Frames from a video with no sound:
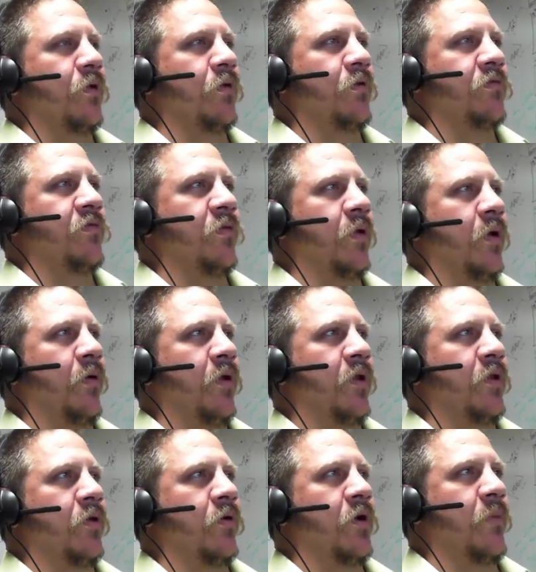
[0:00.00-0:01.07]
here's what I want to
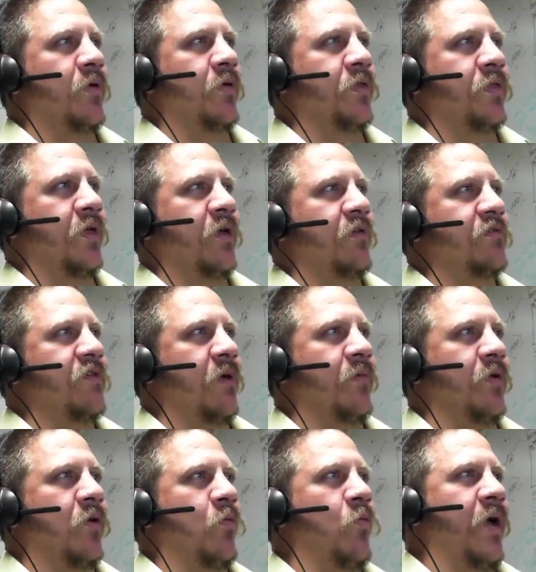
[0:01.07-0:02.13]
do, a couple of things.
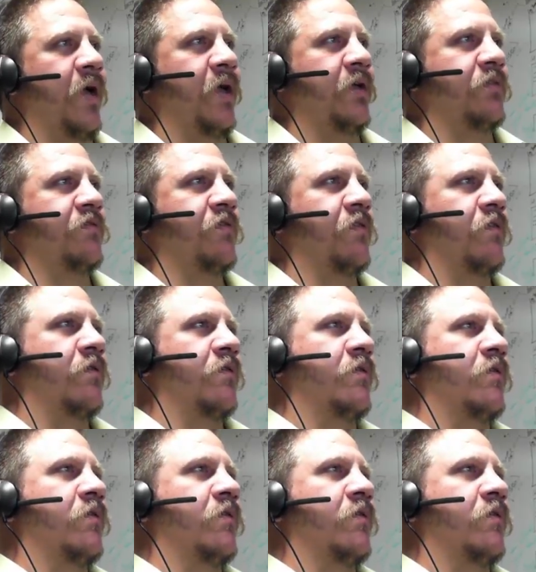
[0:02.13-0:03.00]
I'm going to wait